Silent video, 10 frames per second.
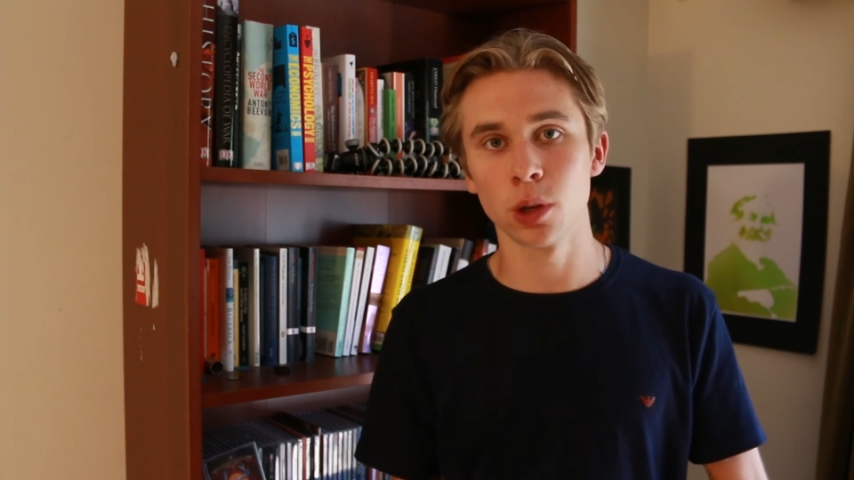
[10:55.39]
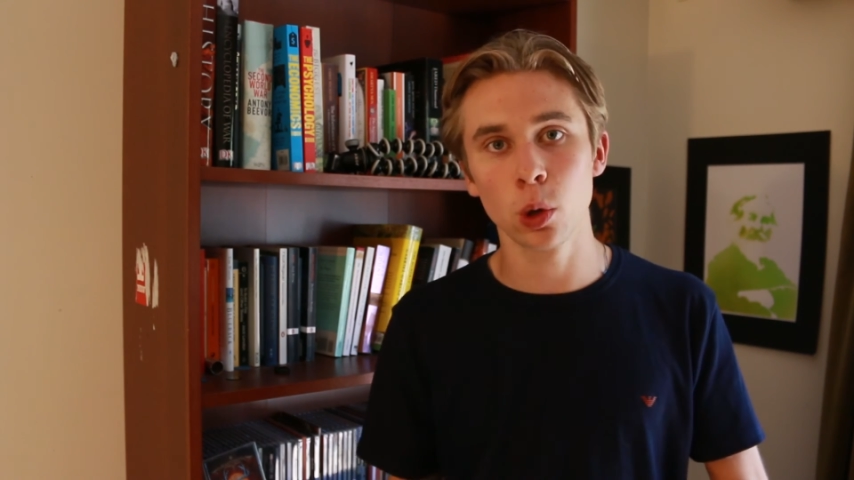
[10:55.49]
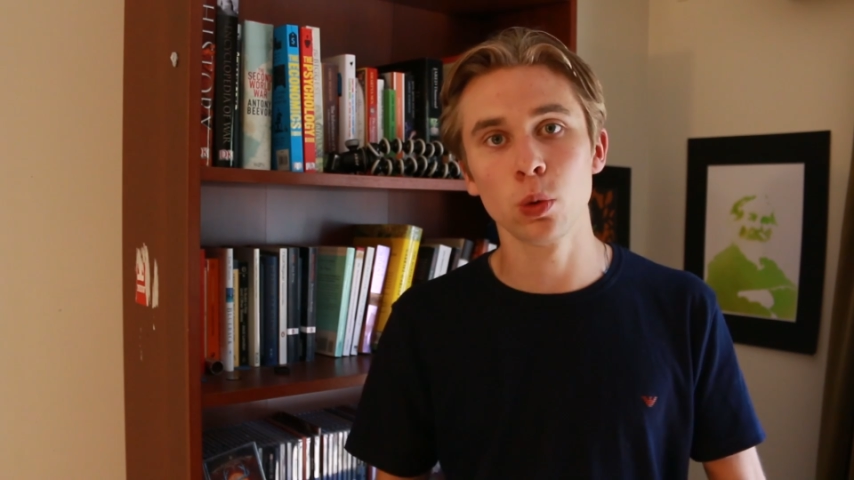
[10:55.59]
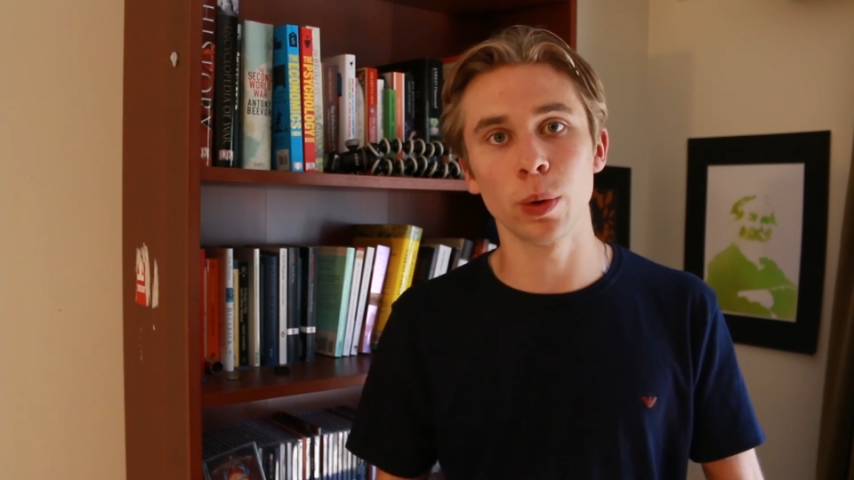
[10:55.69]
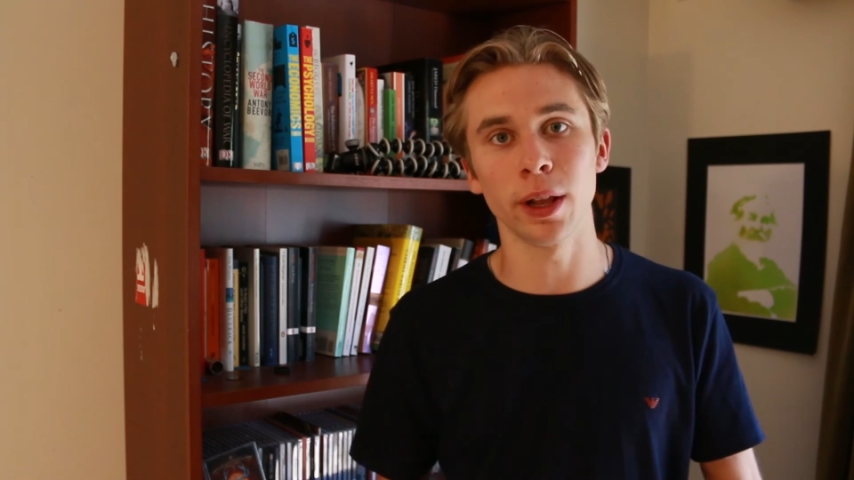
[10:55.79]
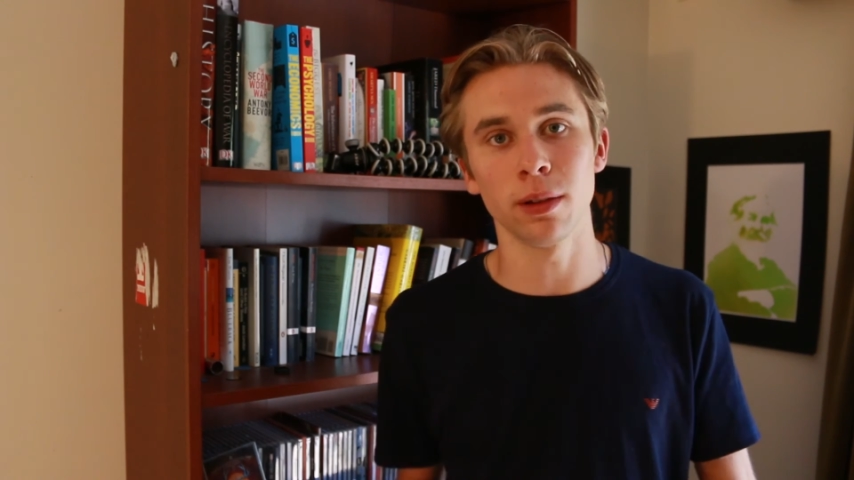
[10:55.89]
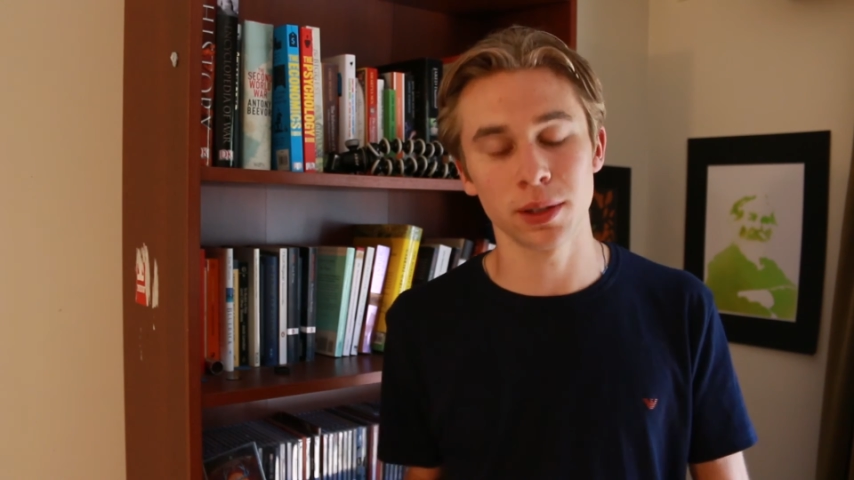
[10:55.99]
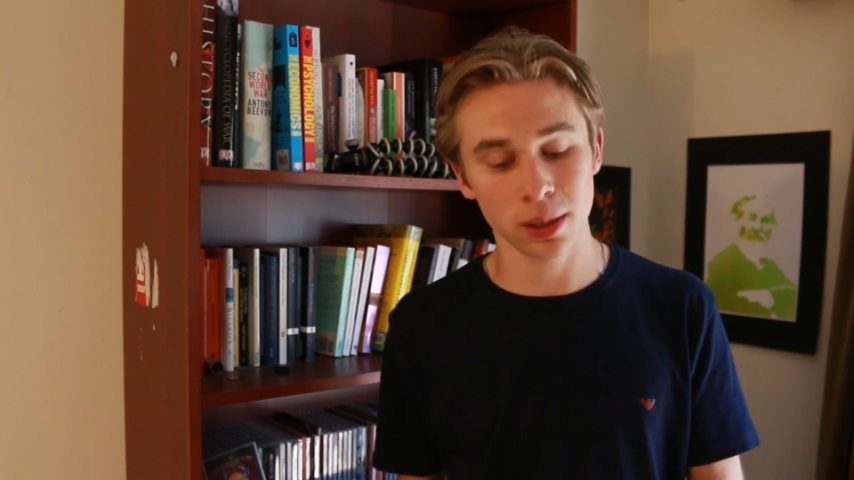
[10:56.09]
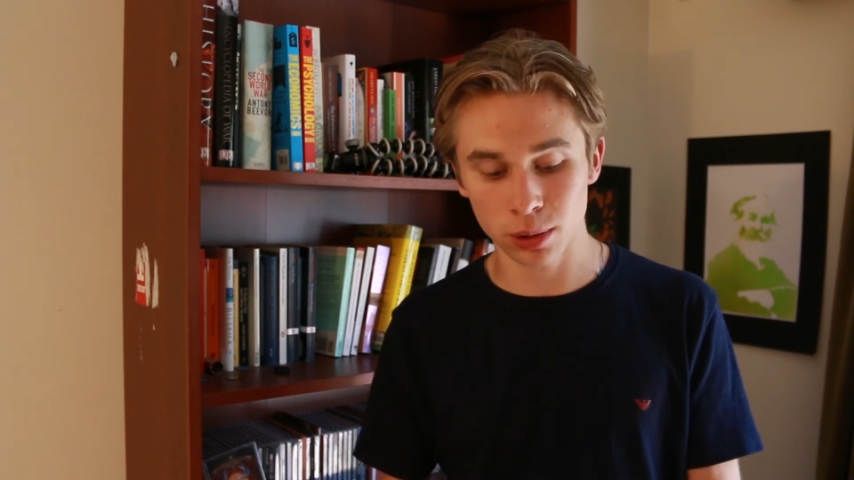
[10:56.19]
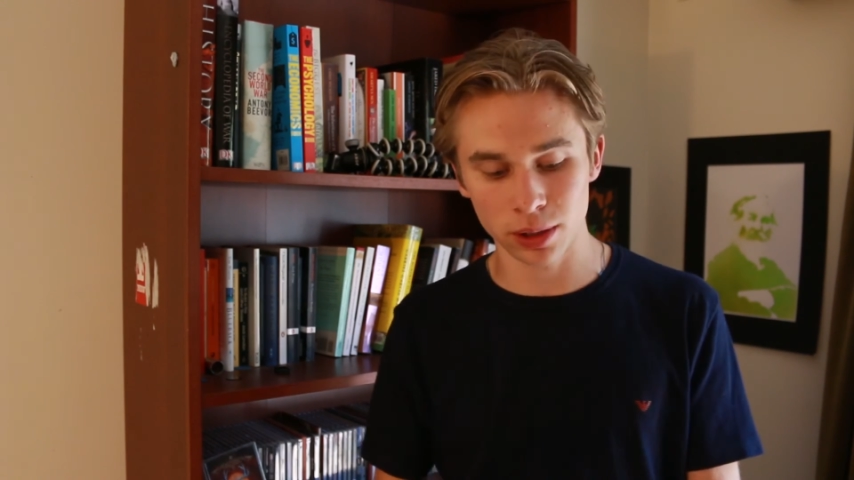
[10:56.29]
goodwill,
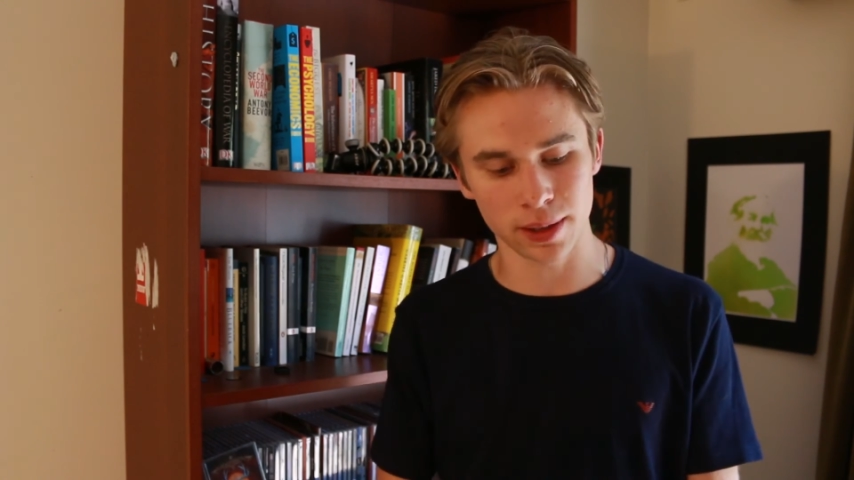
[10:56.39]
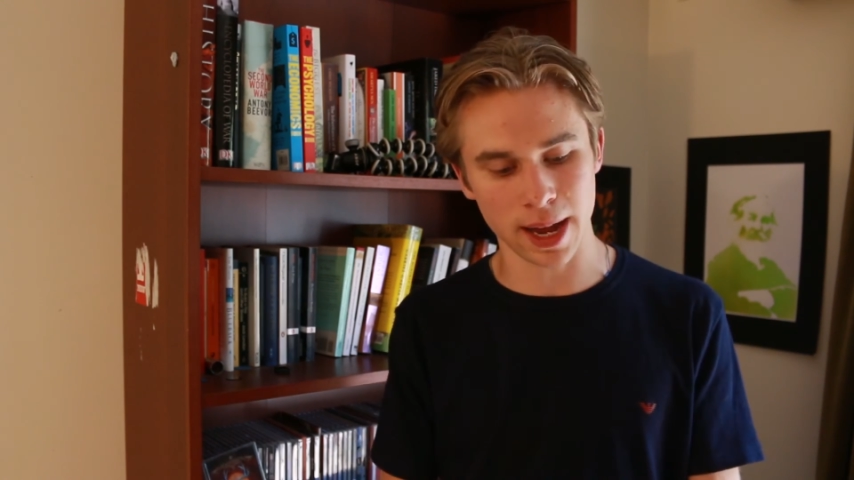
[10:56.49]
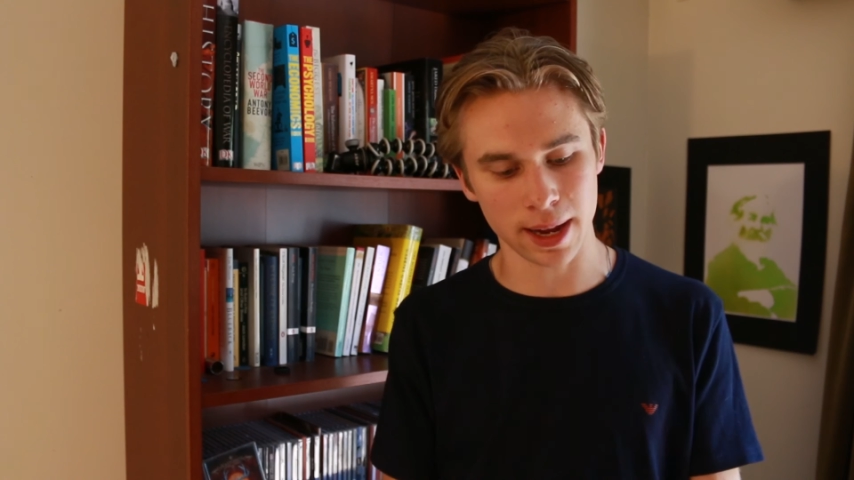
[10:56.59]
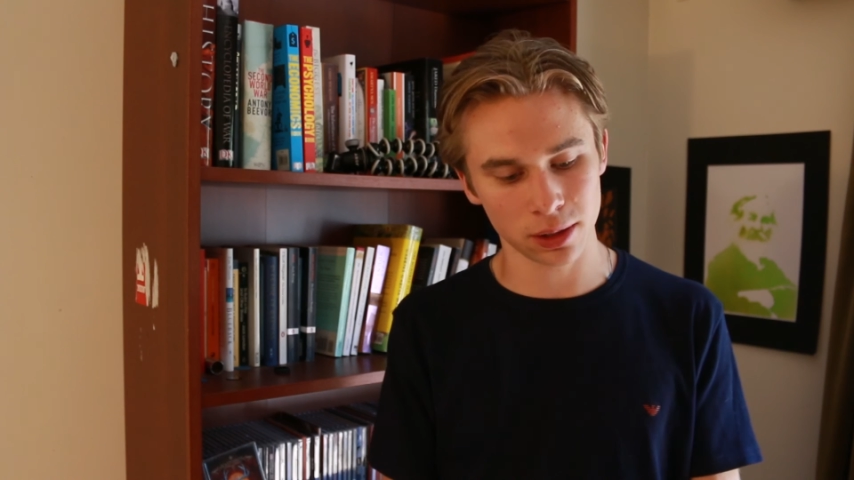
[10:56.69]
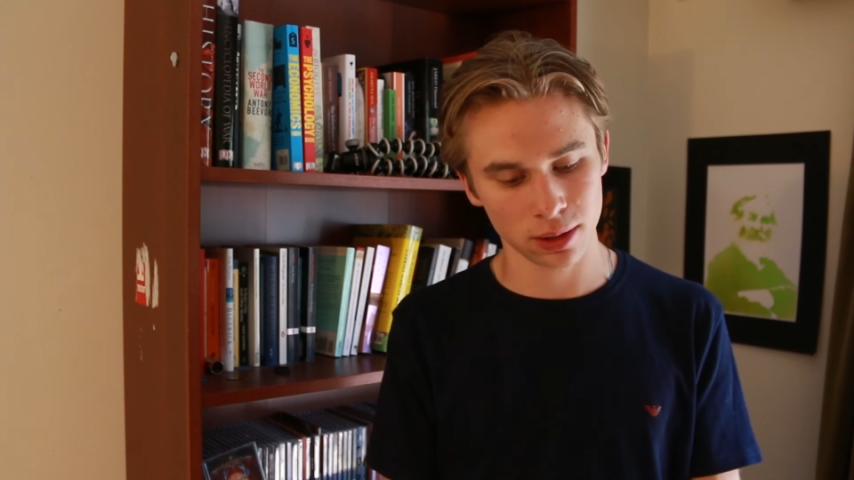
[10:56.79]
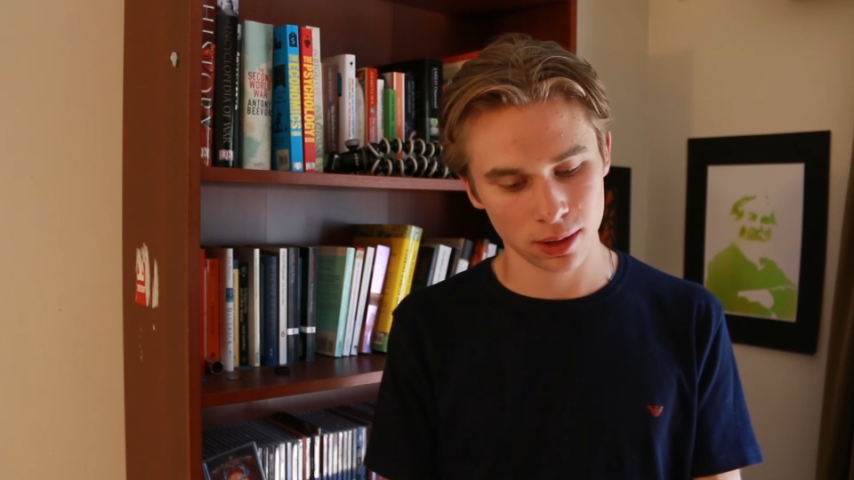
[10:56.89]
simple as that.